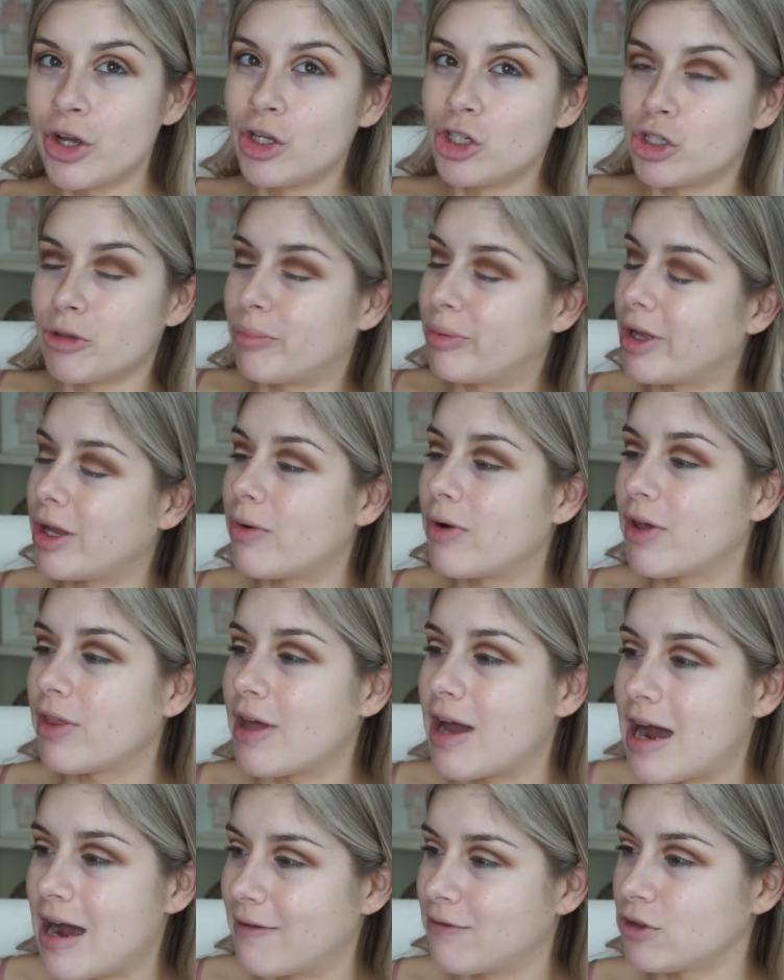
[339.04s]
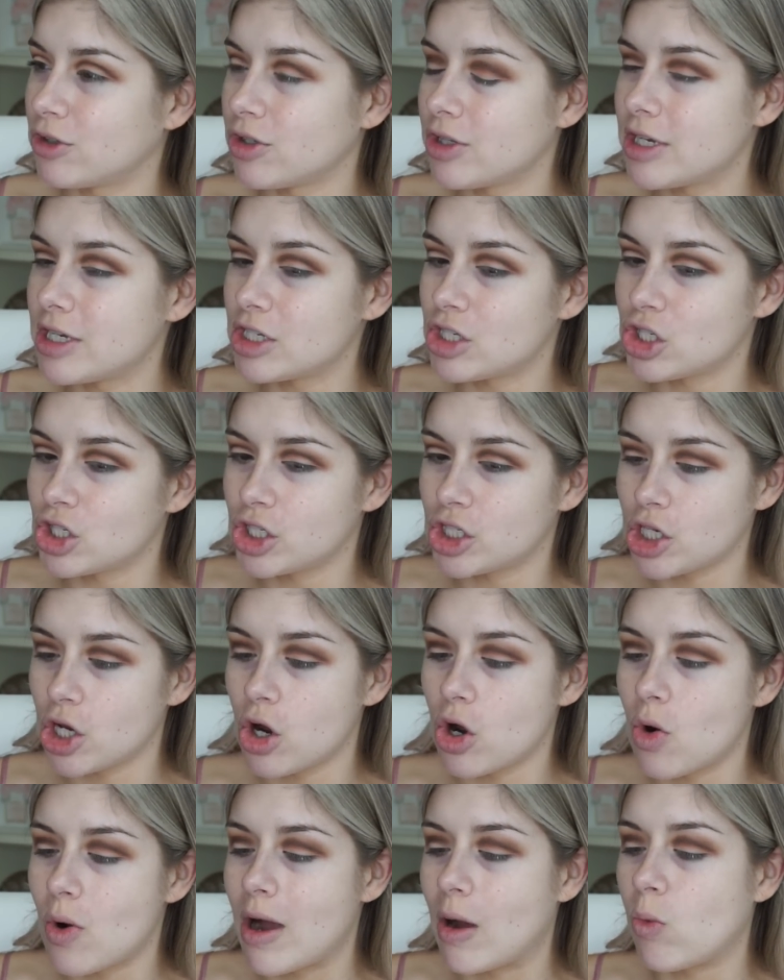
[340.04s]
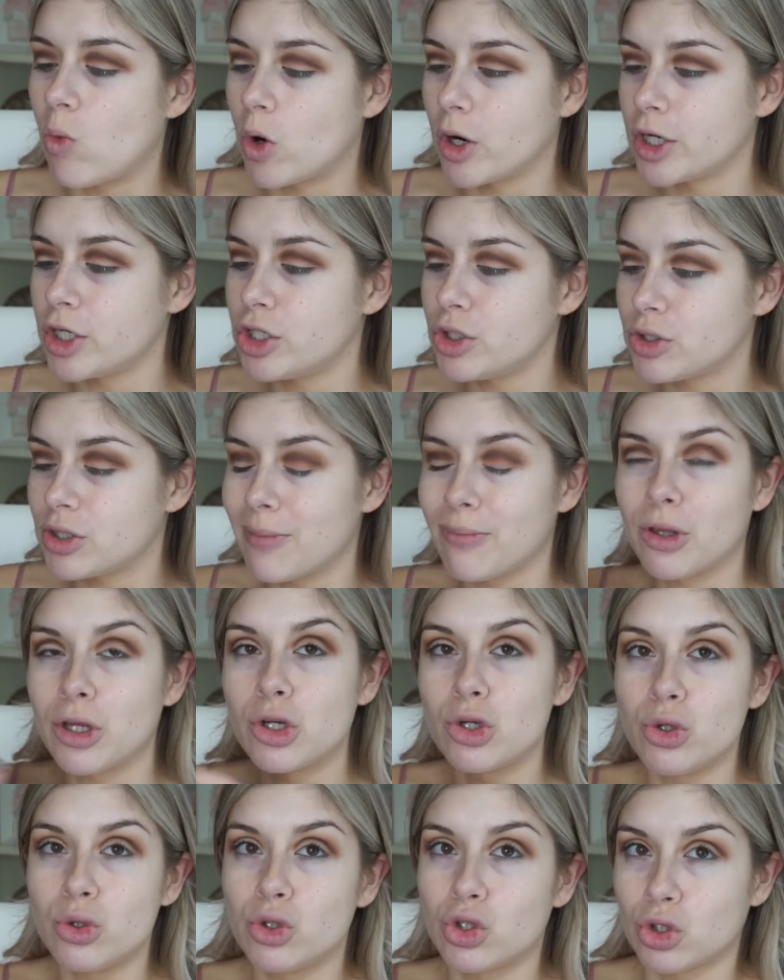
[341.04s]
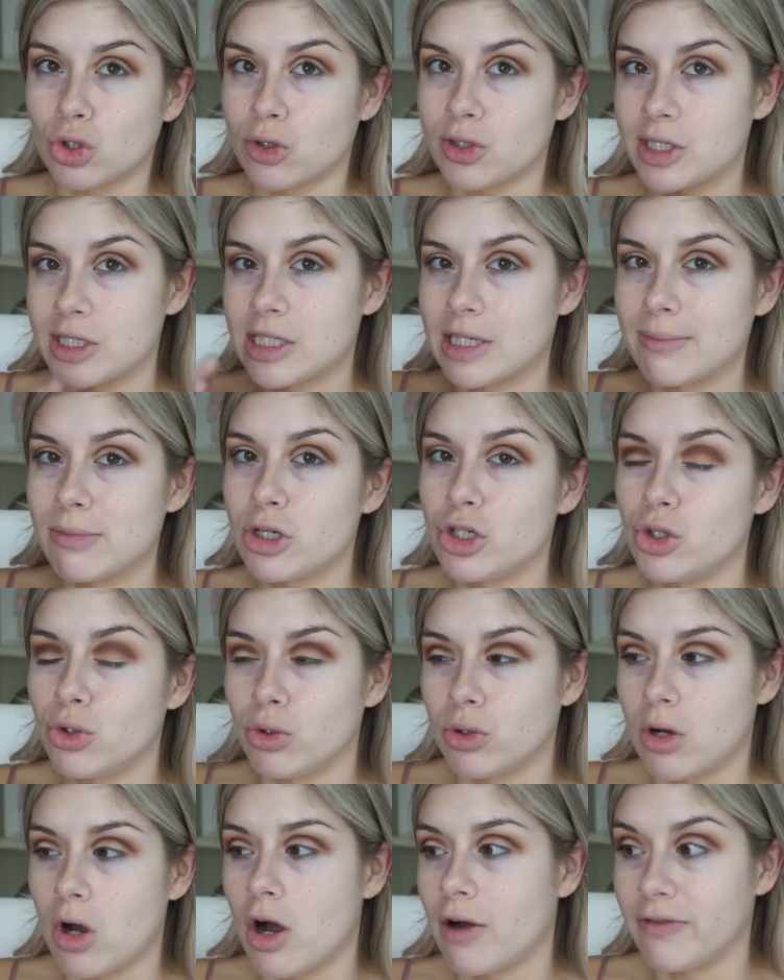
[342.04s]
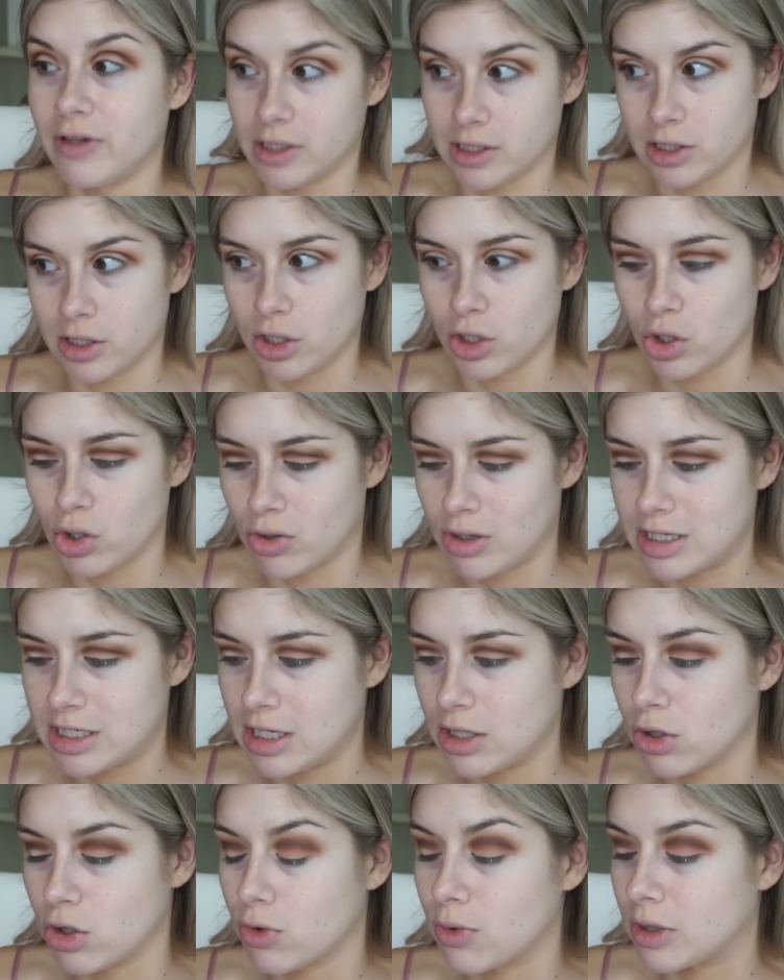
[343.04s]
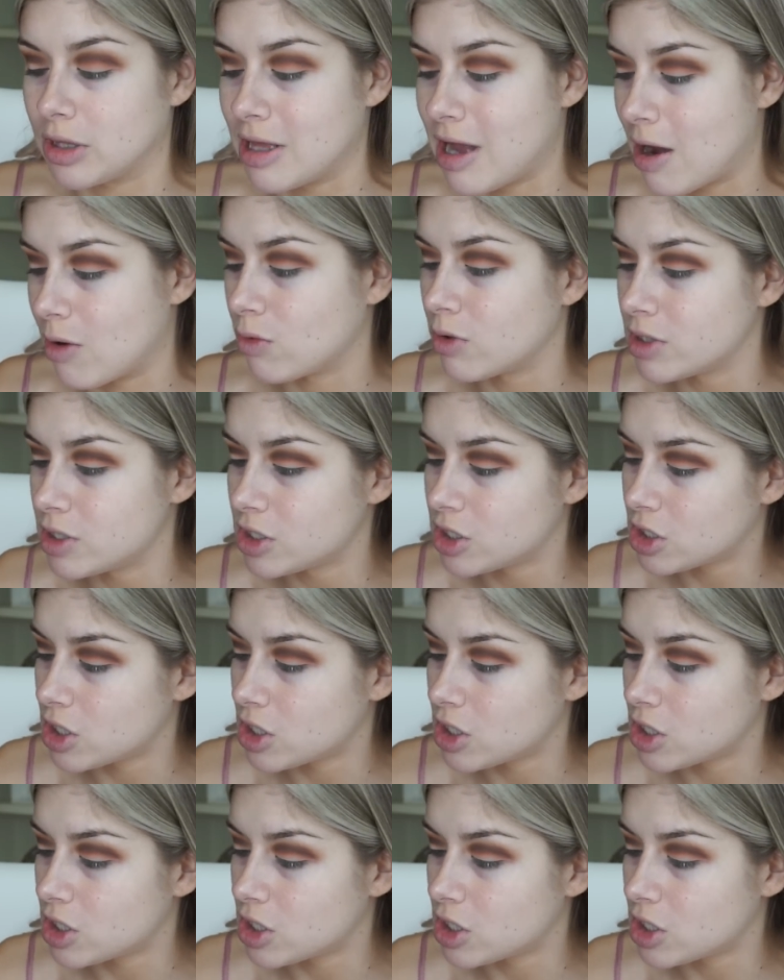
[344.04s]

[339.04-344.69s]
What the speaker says: to play with after this, so I want to do something neutral since I'm going to do obviously a crazy look with that one.